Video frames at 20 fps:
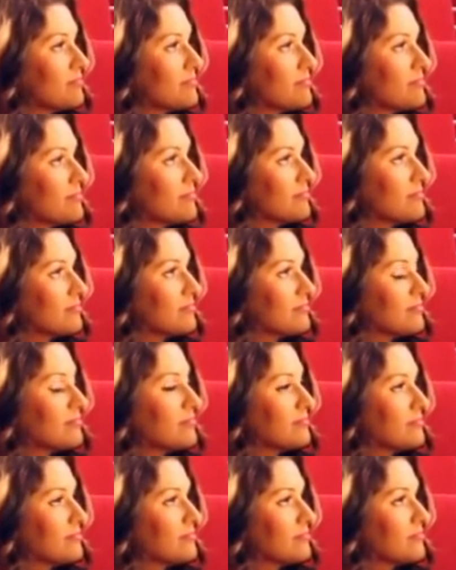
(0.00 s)

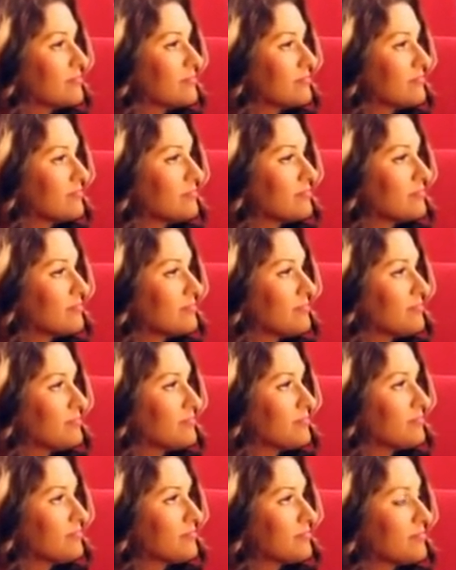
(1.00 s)

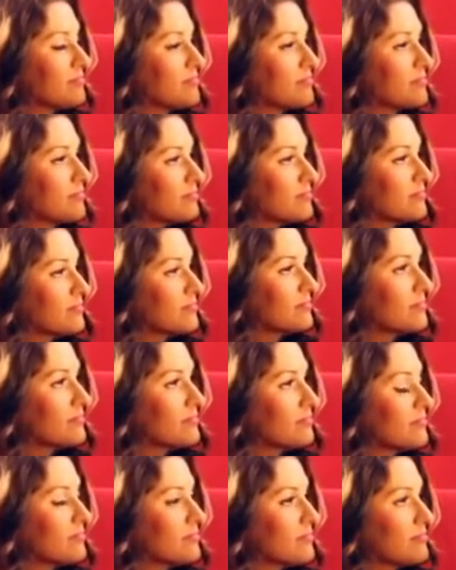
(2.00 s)

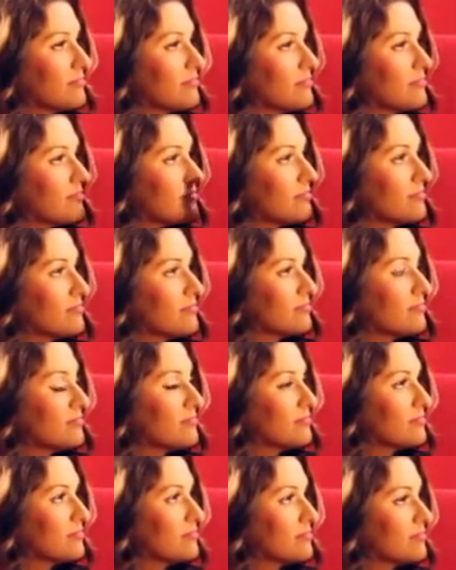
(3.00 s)

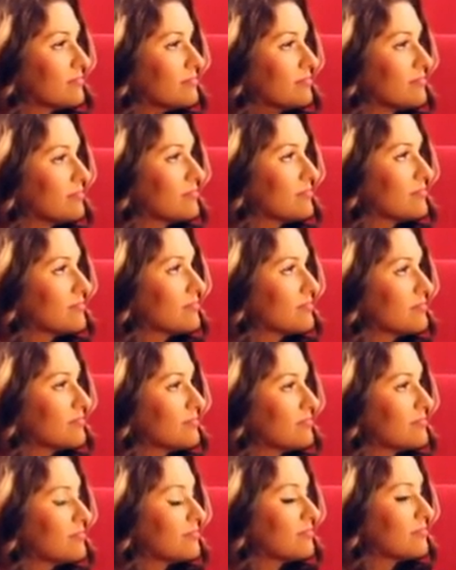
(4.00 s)
(not speaking)